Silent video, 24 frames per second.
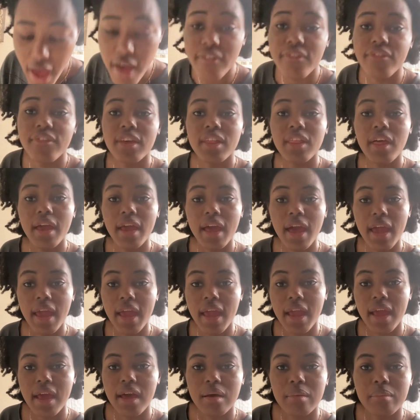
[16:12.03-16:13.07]
feel like
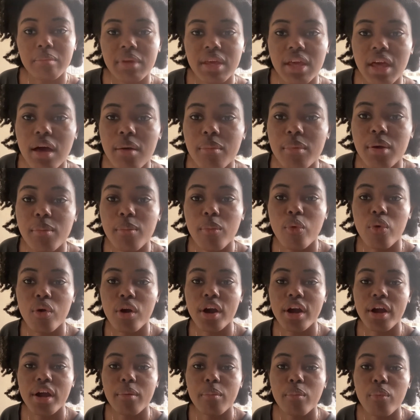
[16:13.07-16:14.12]
I am becoming
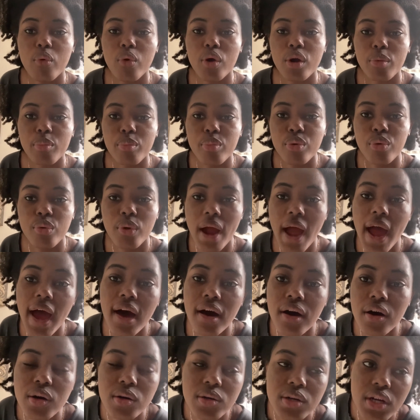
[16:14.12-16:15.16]
more and more
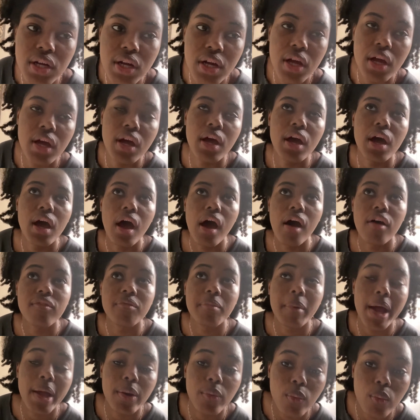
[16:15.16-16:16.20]
proud of
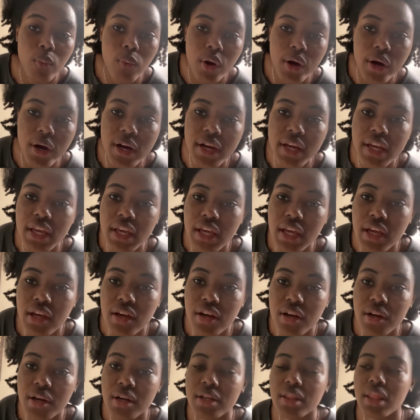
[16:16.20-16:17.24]
my work
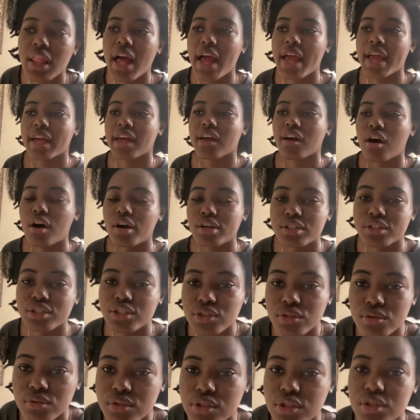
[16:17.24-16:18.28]
here, like on
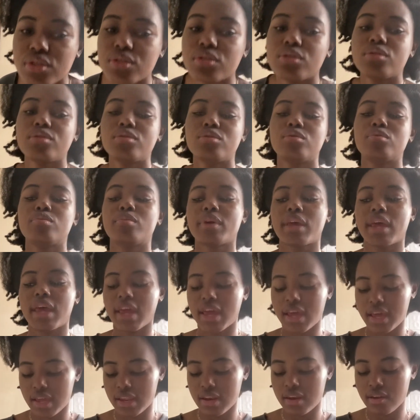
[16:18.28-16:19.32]
YouTube
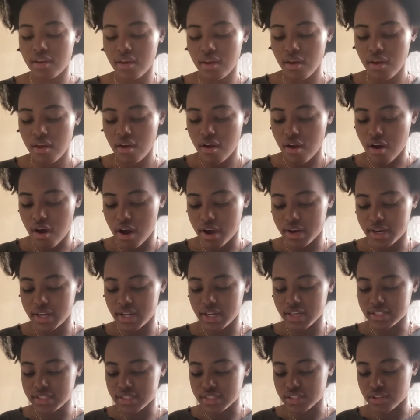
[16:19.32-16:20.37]
and on
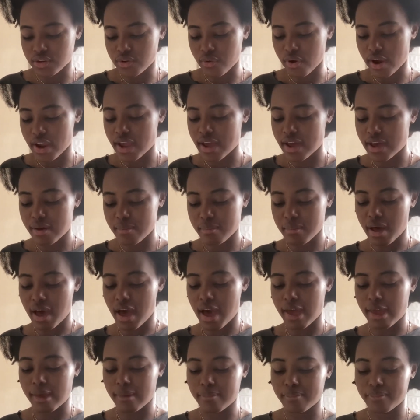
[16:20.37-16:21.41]
Instagram.
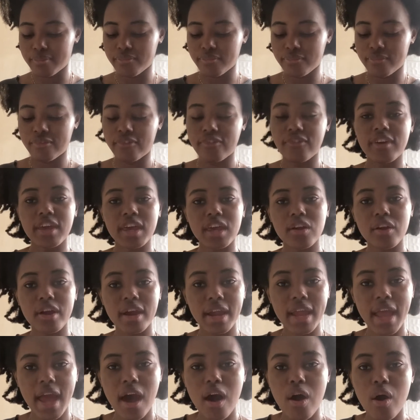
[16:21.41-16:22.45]
I'm
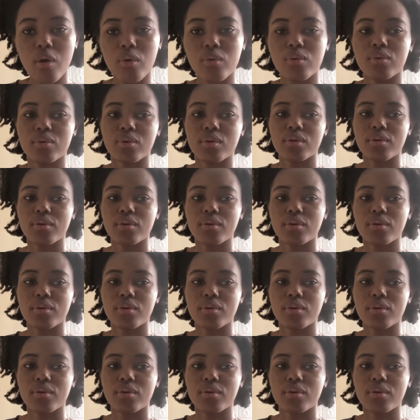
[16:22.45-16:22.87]
figuring out